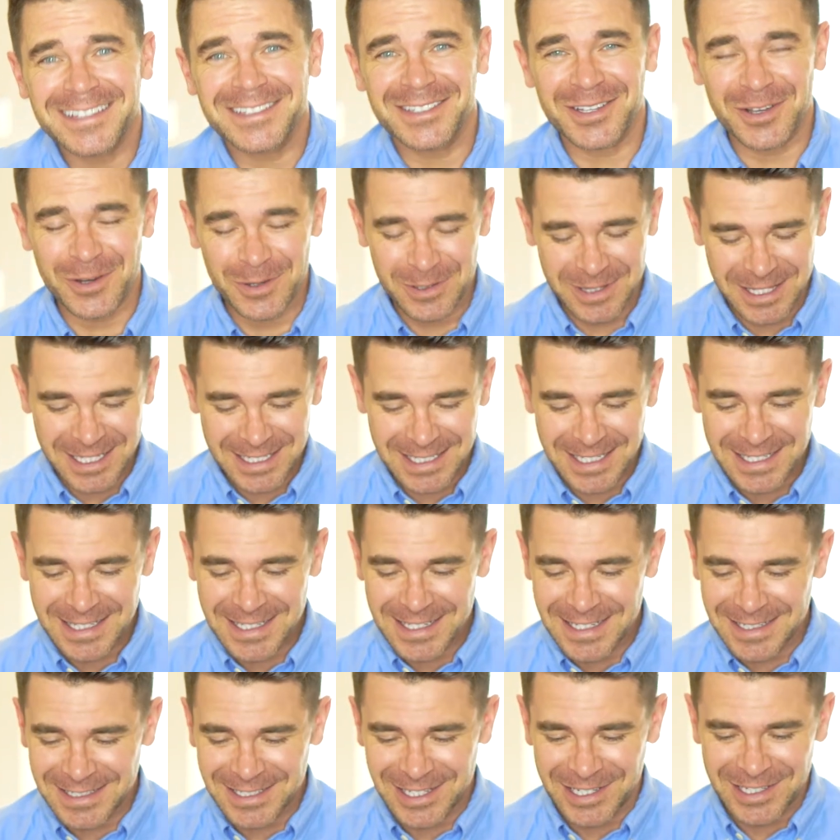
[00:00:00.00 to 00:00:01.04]
So this
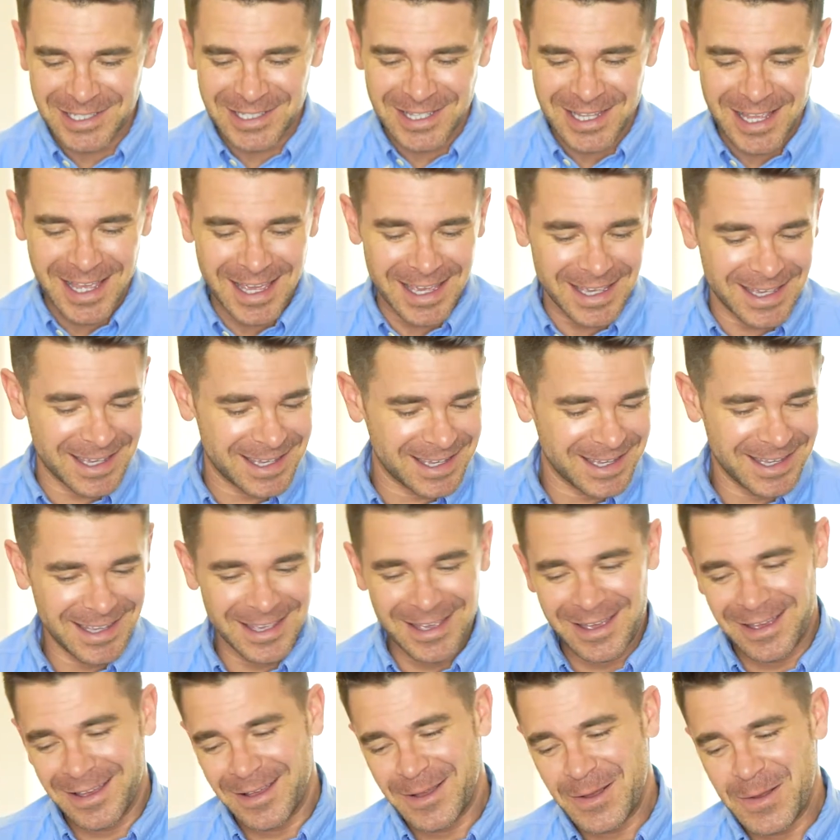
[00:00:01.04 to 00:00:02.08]
isn't just like,
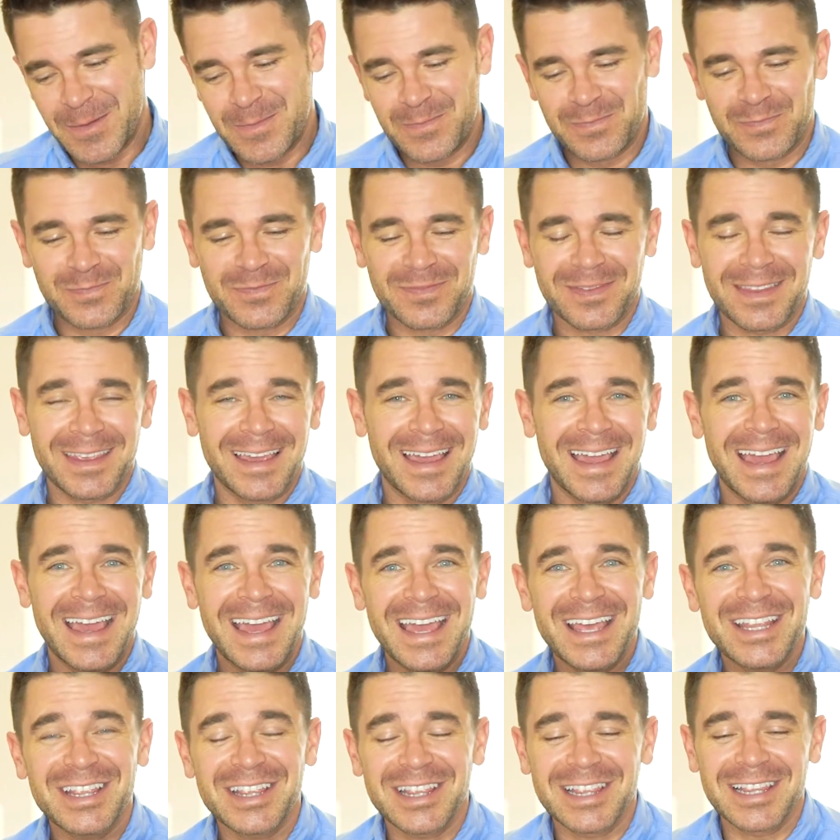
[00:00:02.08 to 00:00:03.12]

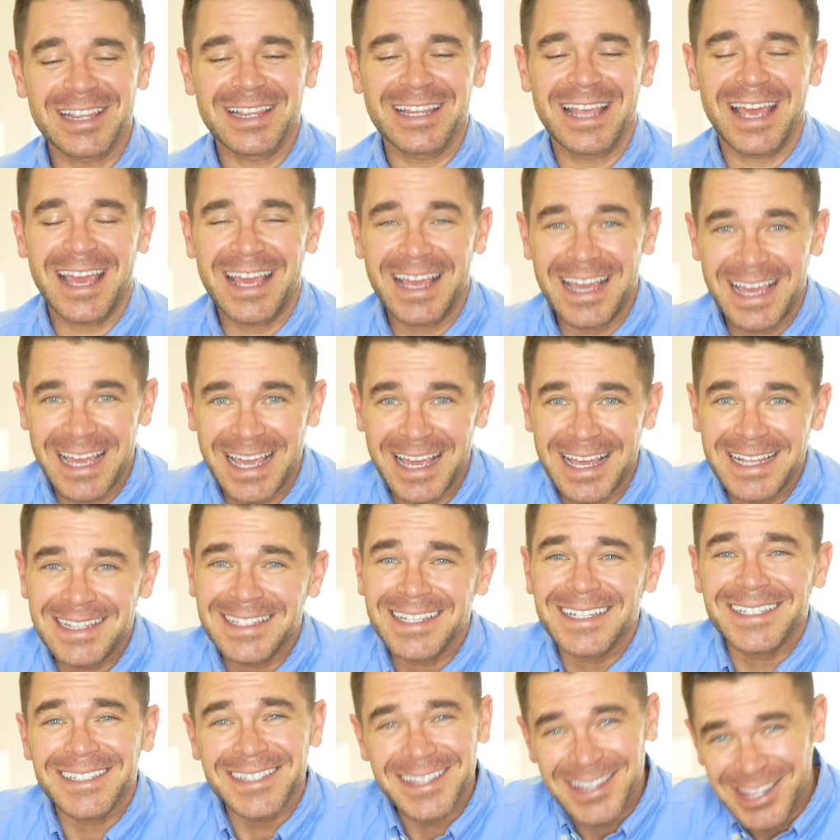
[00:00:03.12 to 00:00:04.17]
it's
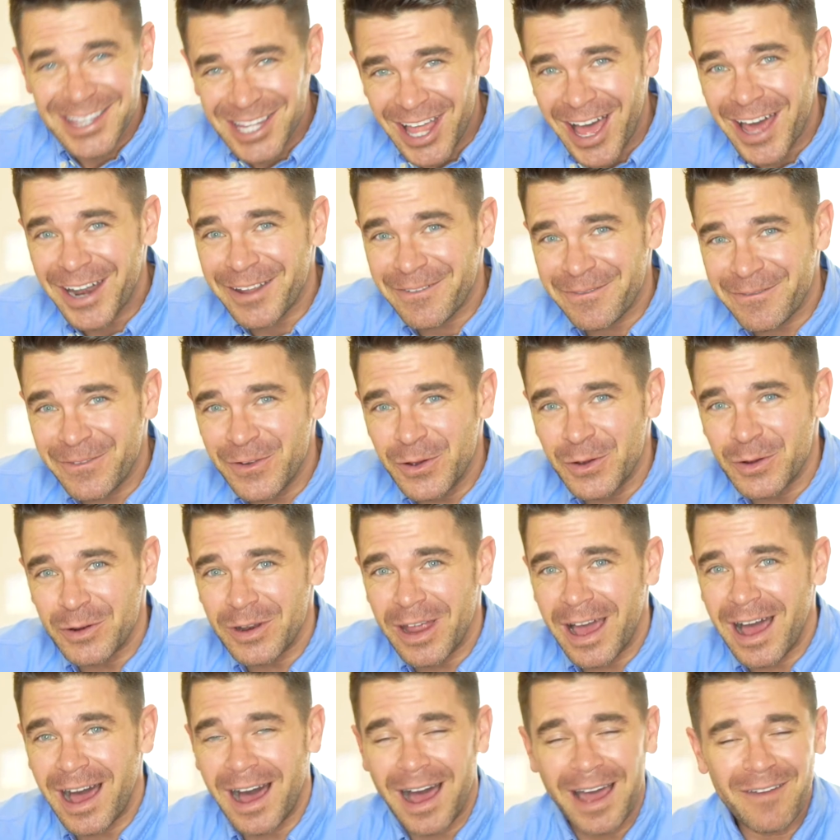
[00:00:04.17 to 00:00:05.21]
a lot of
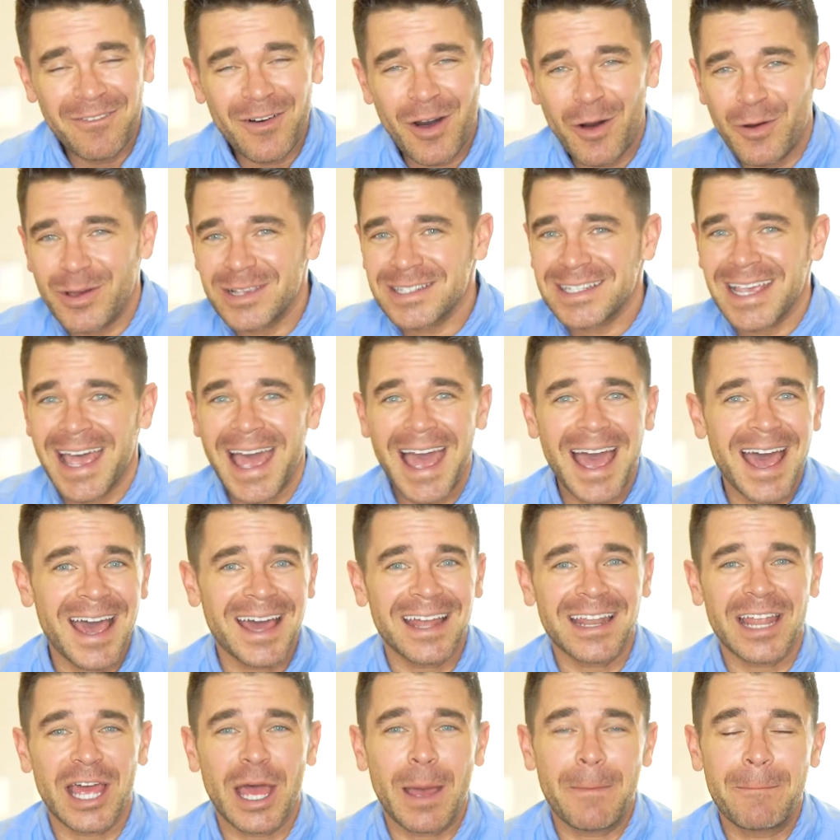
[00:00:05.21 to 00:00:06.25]
food. I've always
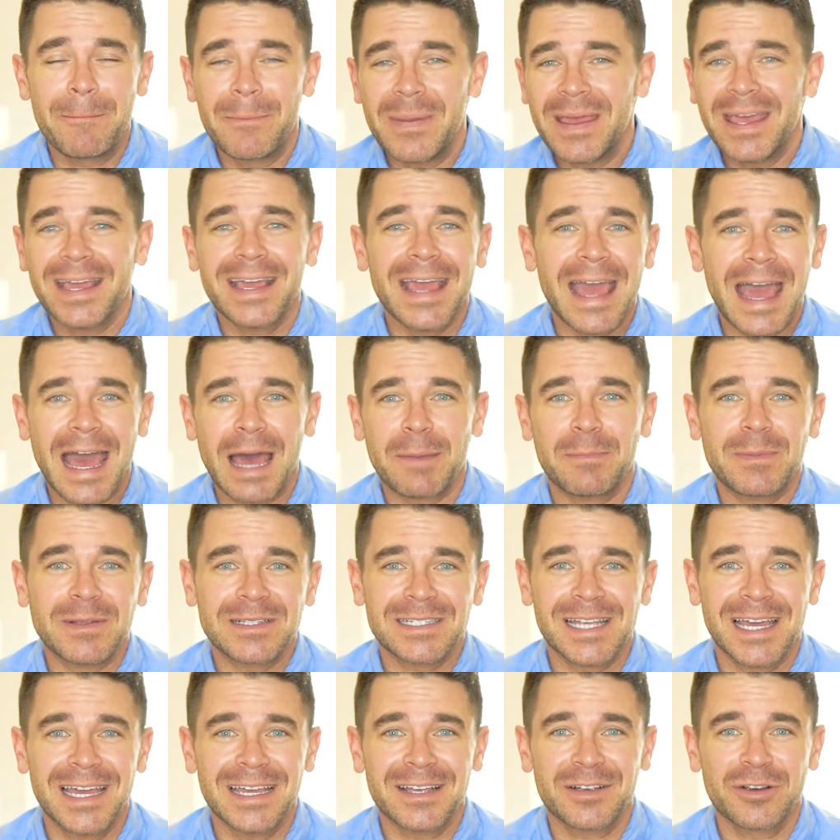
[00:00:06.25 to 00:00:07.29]
had a big
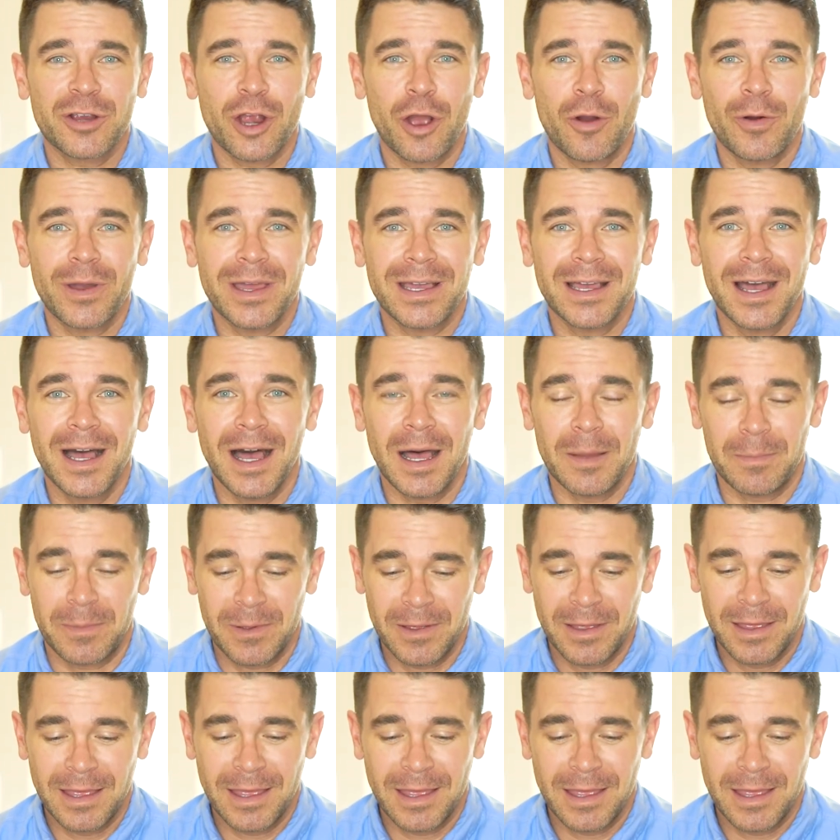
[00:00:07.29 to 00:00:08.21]
appetite growing up.